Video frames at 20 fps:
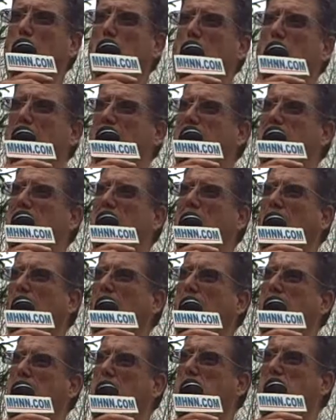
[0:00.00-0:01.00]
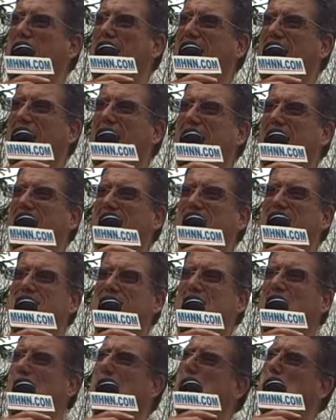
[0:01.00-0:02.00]
would like to tell everybody is
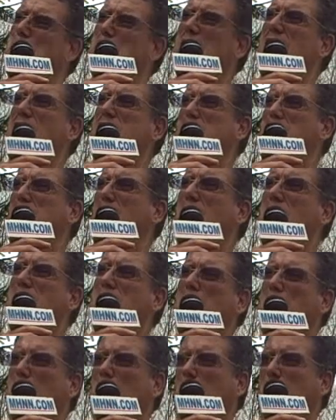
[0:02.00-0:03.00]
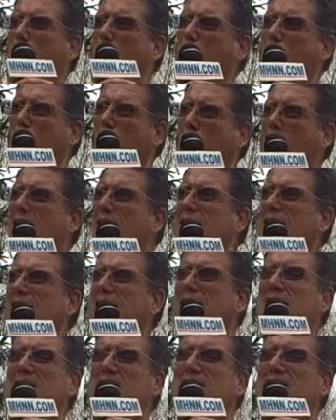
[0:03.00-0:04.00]
that the biggest problem of all
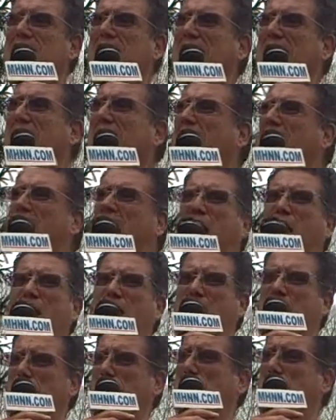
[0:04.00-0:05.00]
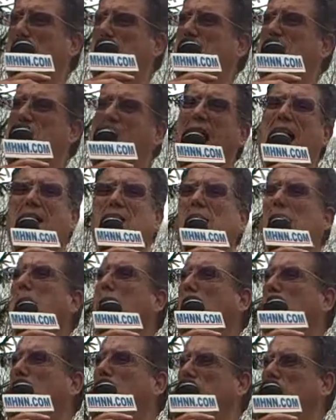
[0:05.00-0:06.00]
is that the saddest
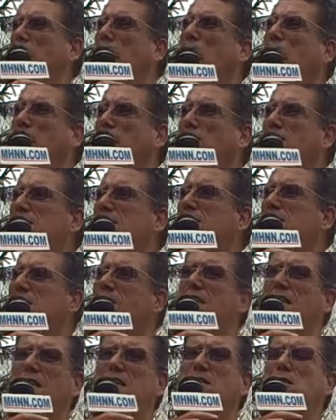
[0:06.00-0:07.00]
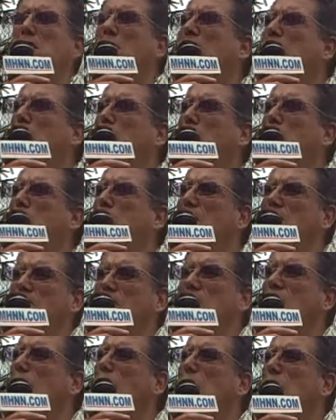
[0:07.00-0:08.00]
part of all is this was
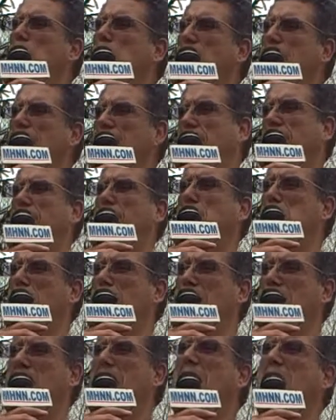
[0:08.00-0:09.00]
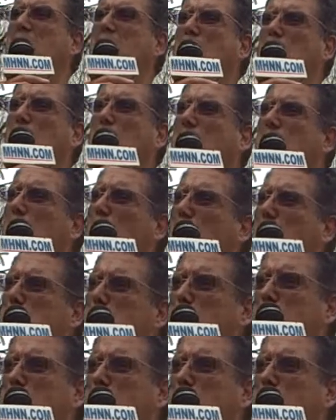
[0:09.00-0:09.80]
known by everybody, but there was